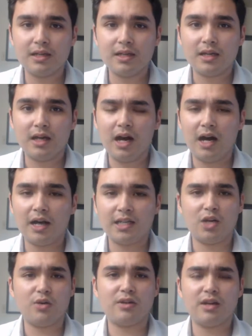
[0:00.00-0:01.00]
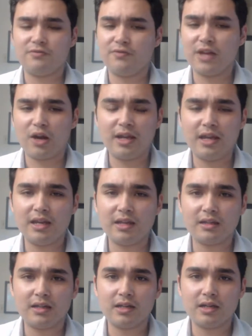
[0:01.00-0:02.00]
at
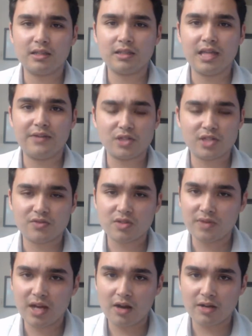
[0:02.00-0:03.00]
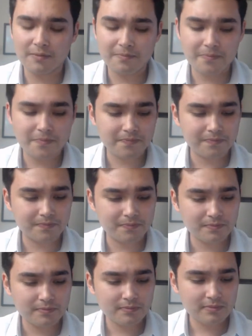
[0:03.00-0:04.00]
varying levels of severity.
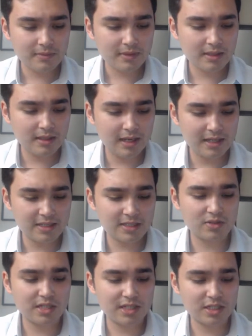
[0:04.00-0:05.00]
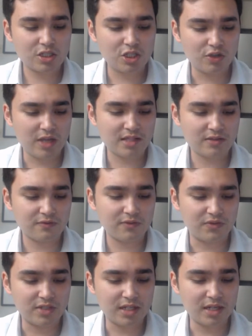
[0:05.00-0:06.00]
And so since
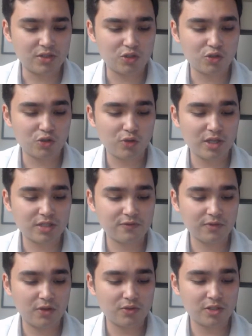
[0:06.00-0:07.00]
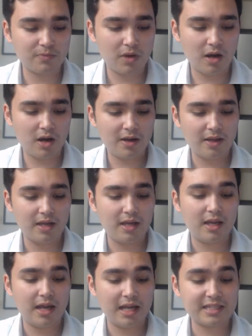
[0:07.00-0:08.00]
2015, True Rest Float Spa
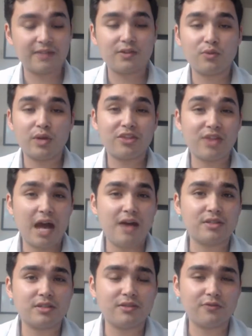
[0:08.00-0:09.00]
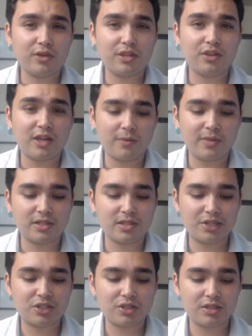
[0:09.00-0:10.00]
has given away thousands of free therapy
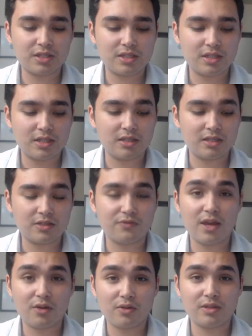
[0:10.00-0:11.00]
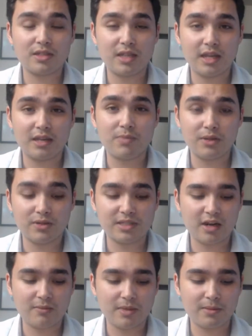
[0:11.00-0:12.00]
sessions to veterans and
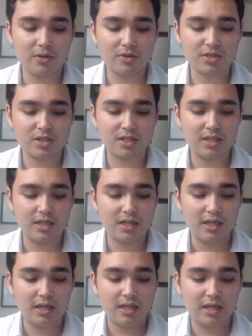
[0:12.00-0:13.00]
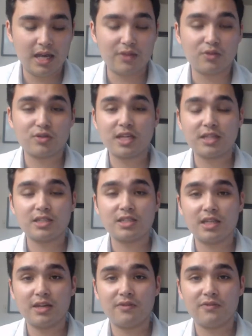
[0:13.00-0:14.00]
military members. And they're set to
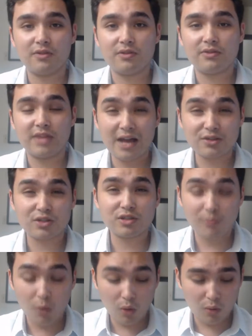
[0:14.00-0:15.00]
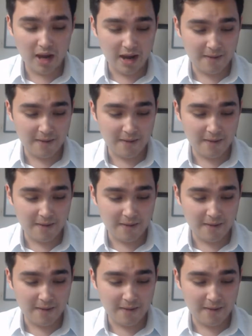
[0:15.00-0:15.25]
give thousands more away.